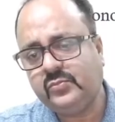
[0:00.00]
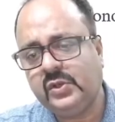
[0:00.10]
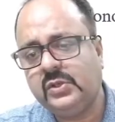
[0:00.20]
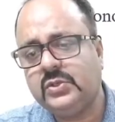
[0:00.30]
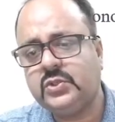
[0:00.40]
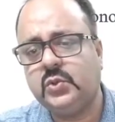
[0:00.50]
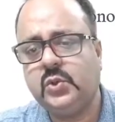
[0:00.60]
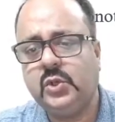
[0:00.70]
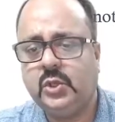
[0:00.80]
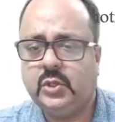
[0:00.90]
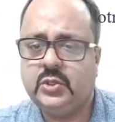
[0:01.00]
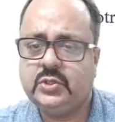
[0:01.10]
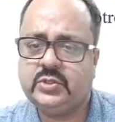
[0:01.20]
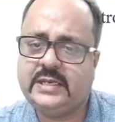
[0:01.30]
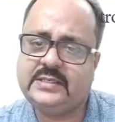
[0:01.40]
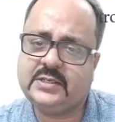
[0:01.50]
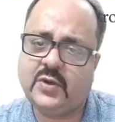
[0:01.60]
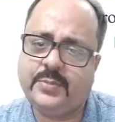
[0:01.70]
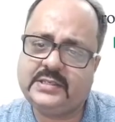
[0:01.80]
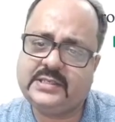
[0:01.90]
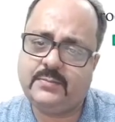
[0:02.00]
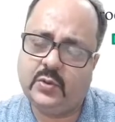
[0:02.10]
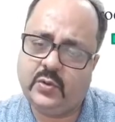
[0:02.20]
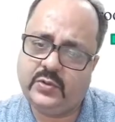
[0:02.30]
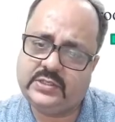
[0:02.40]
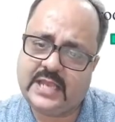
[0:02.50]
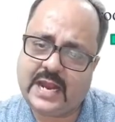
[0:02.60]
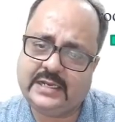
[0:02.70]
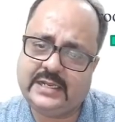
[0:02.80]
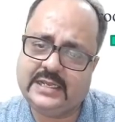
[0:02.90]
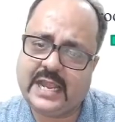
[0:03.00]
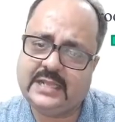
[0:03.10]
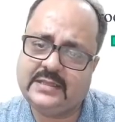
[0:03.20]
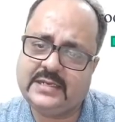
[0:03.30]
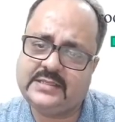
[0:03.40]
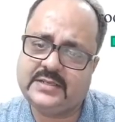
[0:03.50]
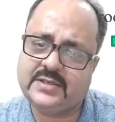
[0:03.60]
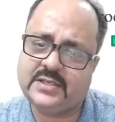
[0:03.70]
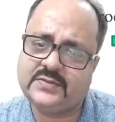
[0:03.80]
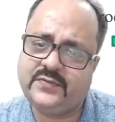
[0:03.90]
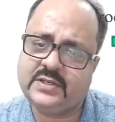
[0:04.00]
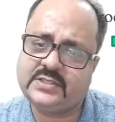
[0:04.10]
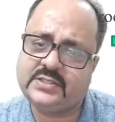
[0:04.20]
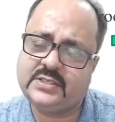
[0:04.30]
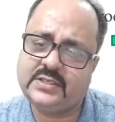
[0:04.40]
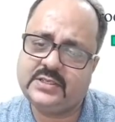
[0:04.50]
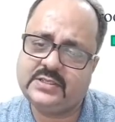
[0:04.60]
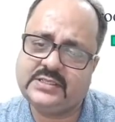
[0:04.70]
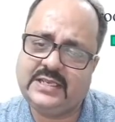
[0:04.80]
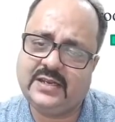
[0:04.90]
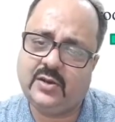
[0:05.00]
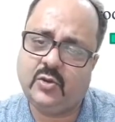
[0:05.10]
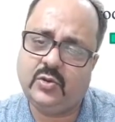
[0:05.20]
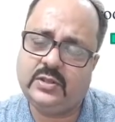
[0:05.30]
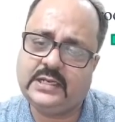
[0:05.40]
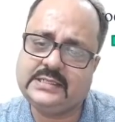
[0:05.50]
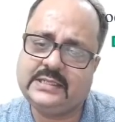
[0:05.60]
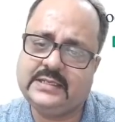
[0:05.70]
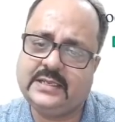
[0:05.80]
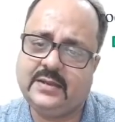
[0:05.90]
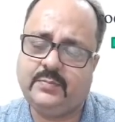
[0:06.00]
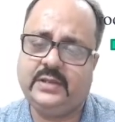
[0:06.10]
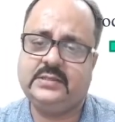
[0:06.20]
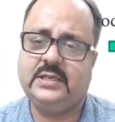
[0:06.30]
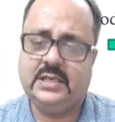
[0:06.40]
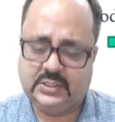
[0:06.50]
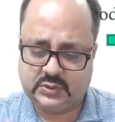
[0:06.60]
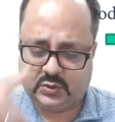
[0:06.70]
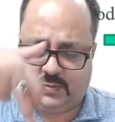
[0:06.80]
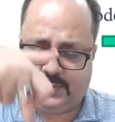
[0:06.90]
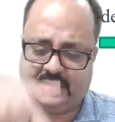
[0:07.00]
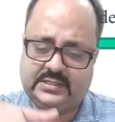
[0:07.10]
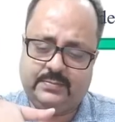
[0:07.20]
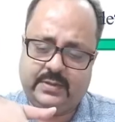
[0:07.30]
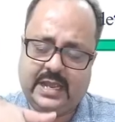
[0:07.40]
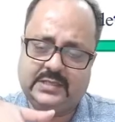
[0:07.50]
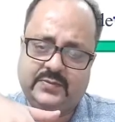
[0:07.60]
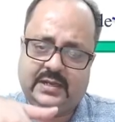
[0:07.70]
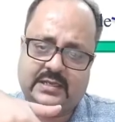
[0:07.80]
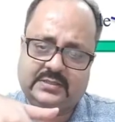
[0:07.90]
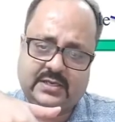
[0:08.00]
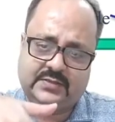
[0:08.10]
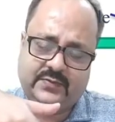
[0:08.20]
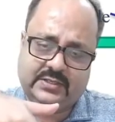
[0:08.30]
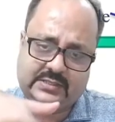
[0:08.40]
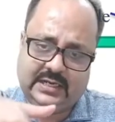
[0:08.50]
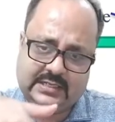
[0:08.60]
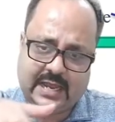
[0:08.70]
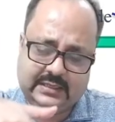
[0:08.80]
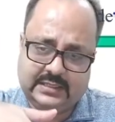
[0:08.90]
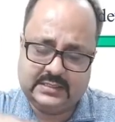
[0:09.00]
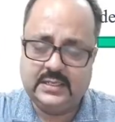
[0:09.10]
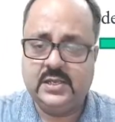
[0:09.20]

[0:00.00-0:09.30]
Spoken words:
So there is a compressive load which is acting, and there is a transverse shear load that is taking place. So compressive as well as transverse shears like this.